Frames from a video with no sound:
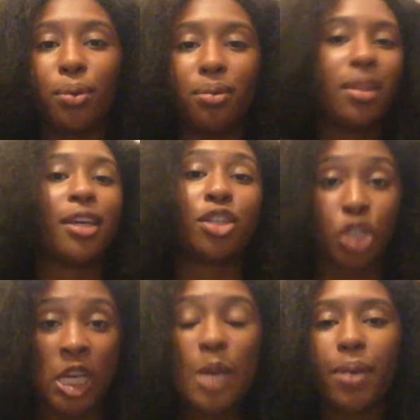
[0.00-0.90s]
like
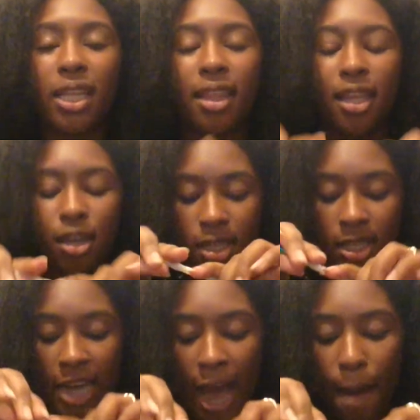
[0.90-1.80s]
cheap and that they could
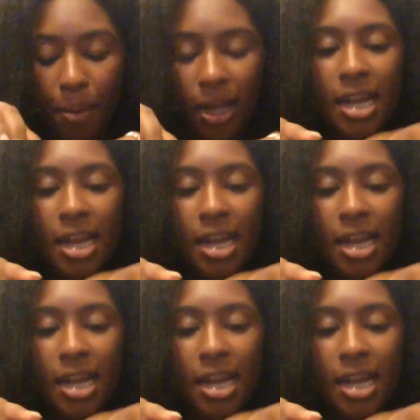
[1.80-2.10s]
snap.